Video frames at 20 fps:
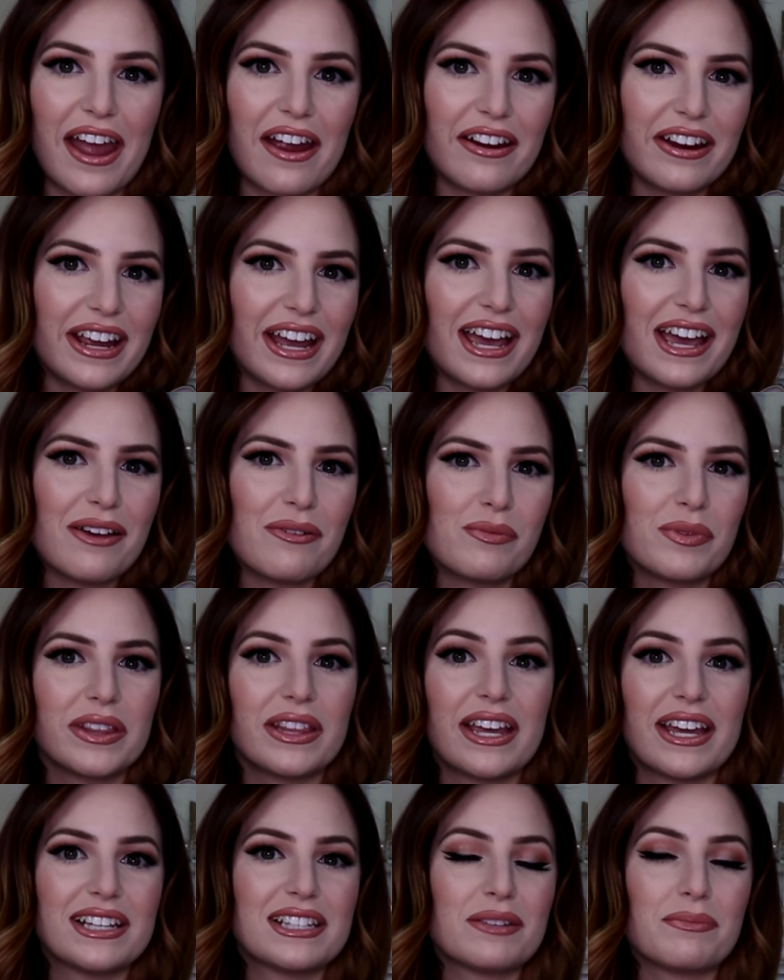area and
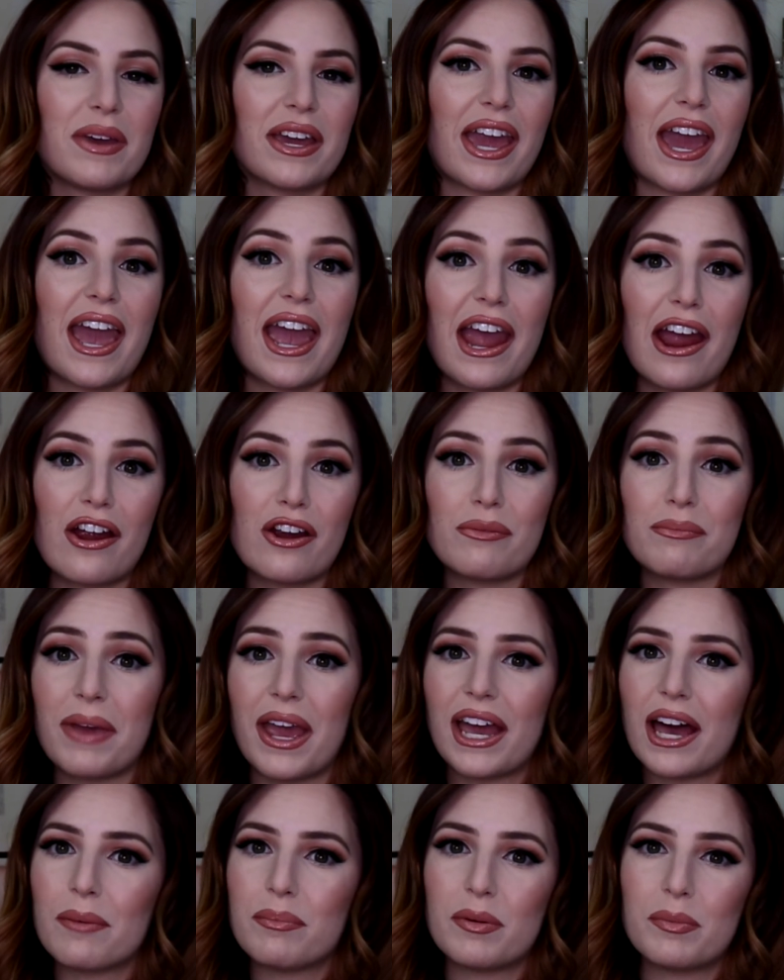would like to make a hair
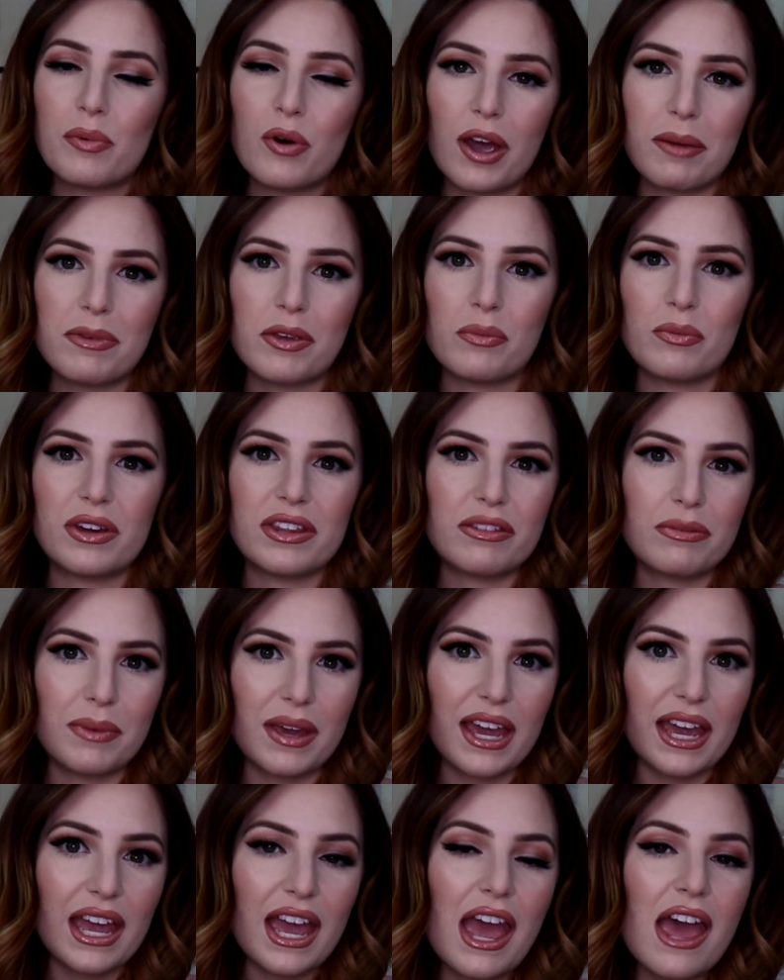makeup appointment with
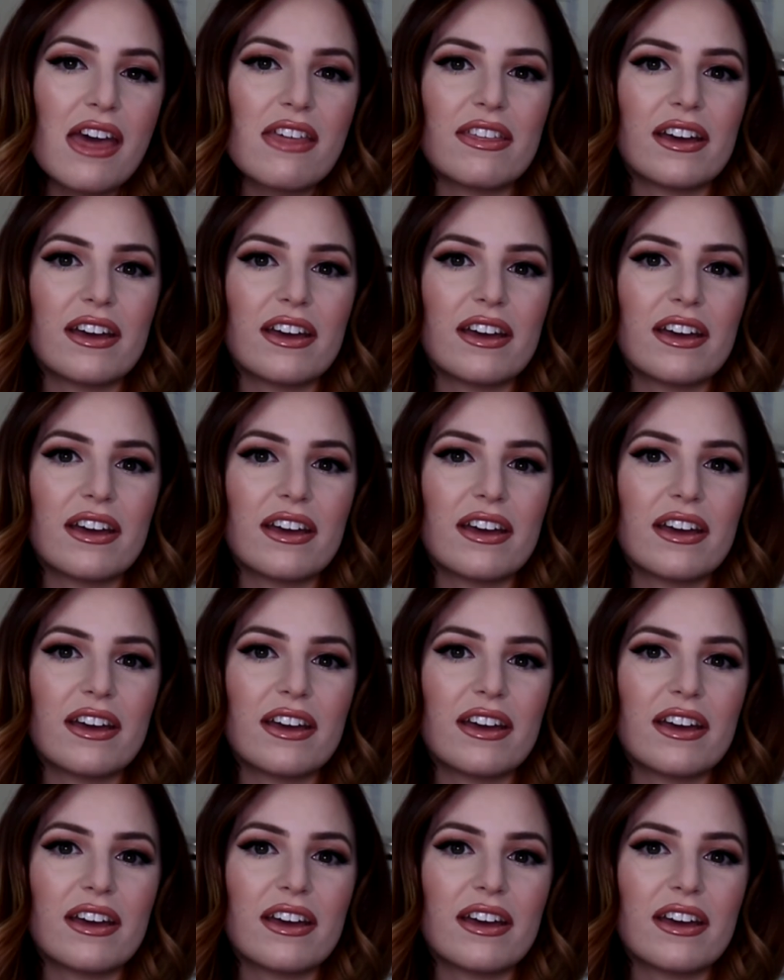me,